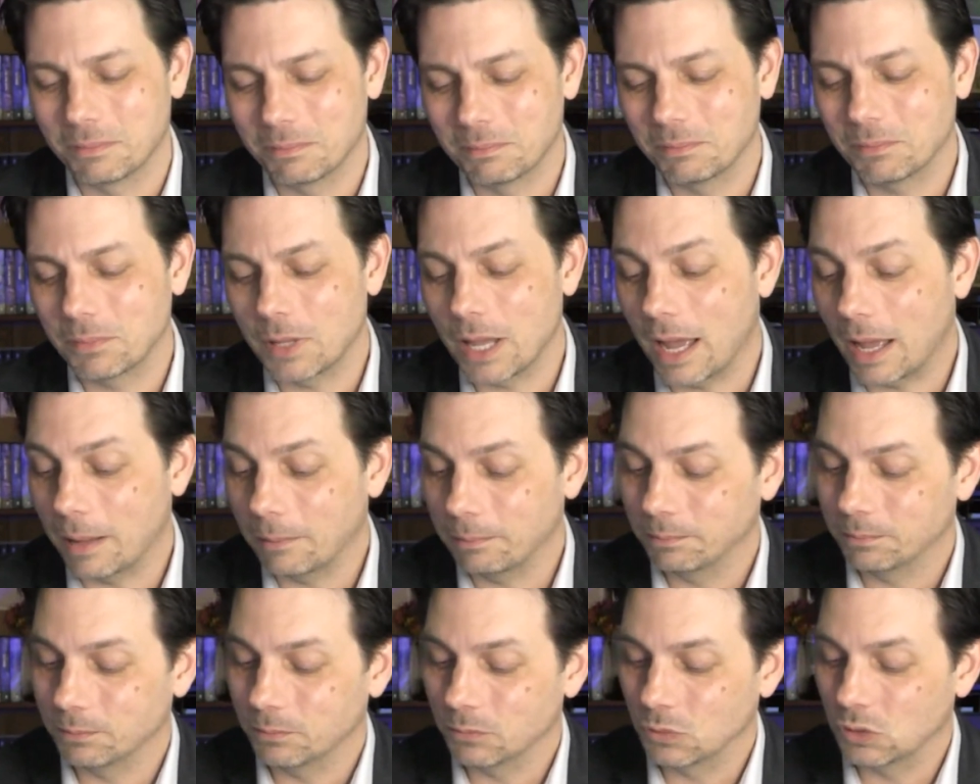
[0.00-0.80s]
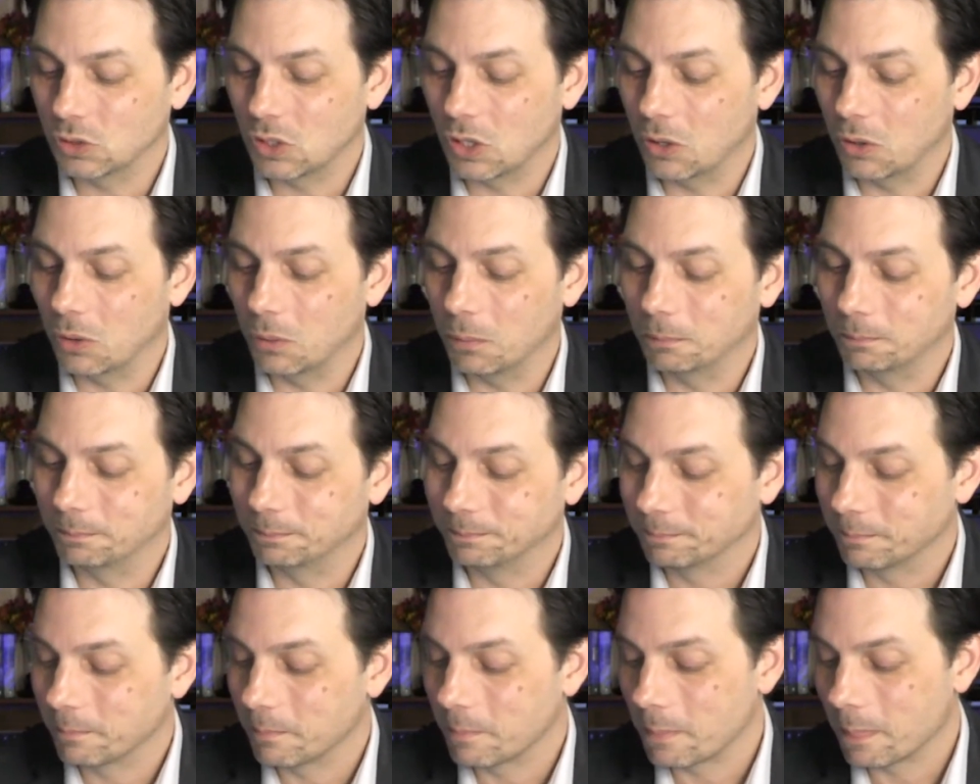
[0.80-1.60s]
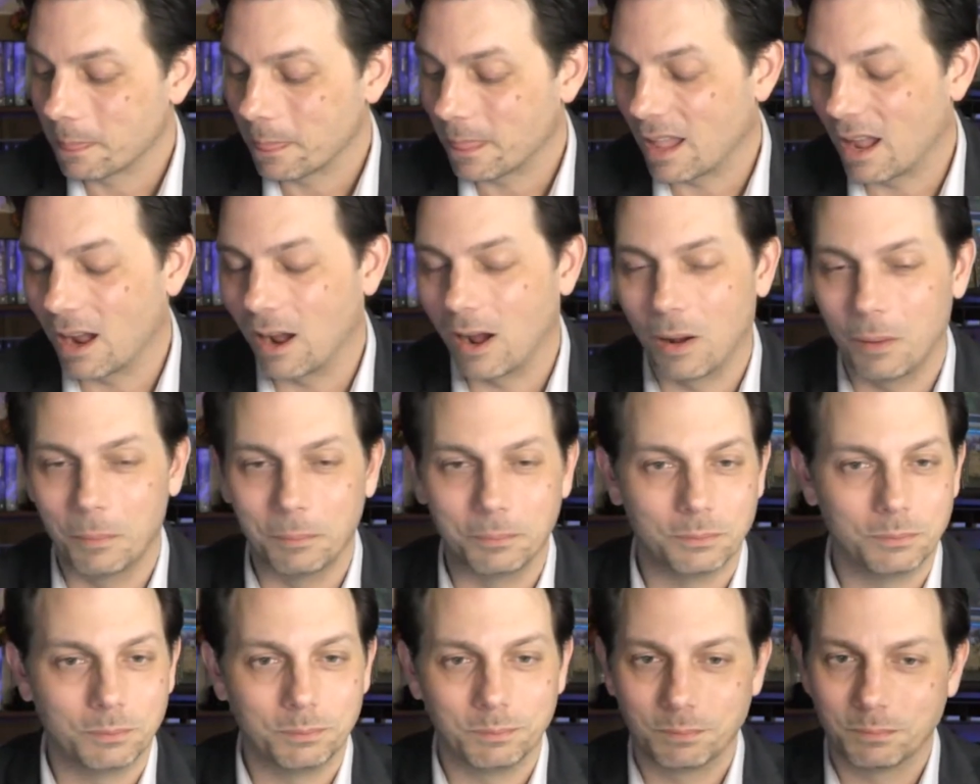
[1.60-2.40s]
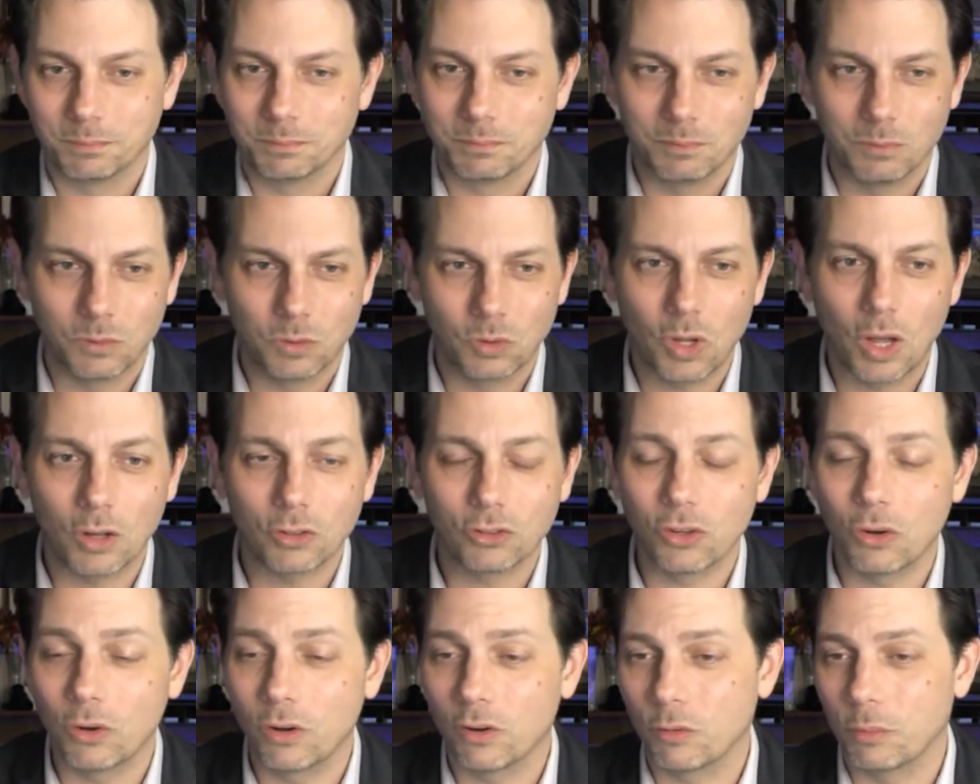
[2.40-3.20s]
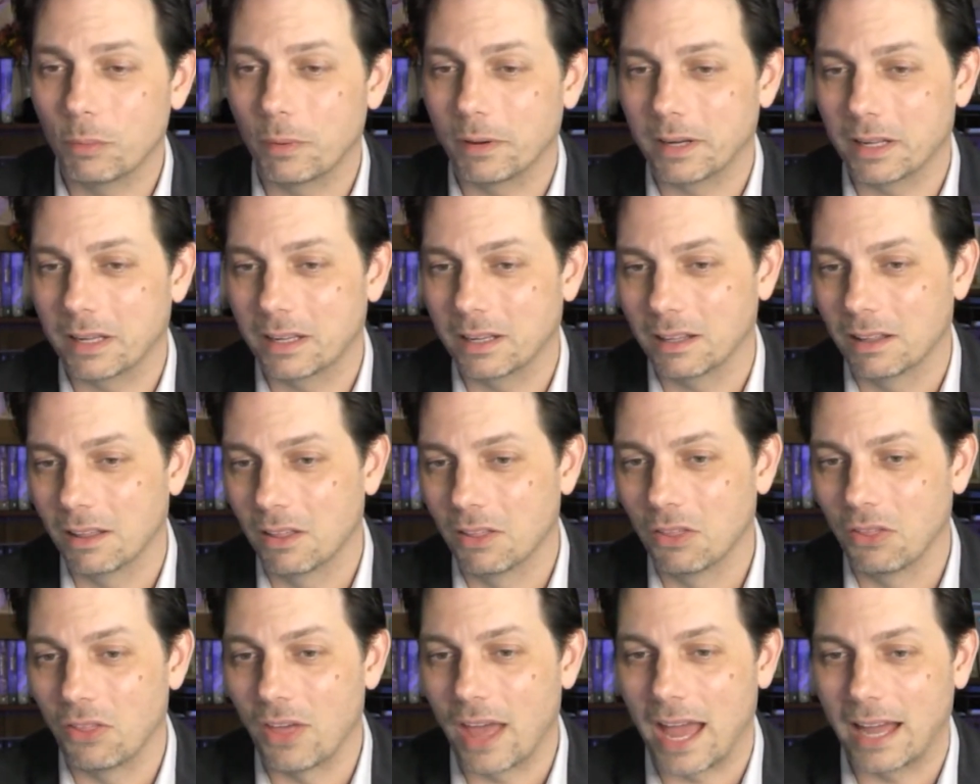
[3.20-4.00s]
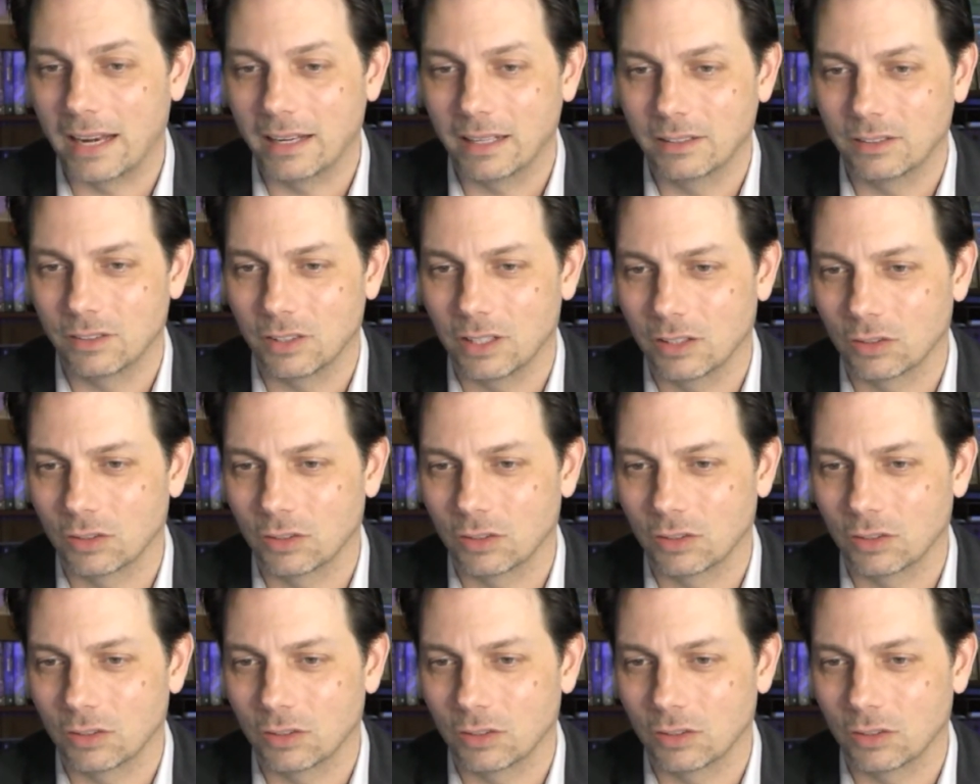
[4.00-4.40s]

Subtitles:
yeah, so I'll show everybody that. It's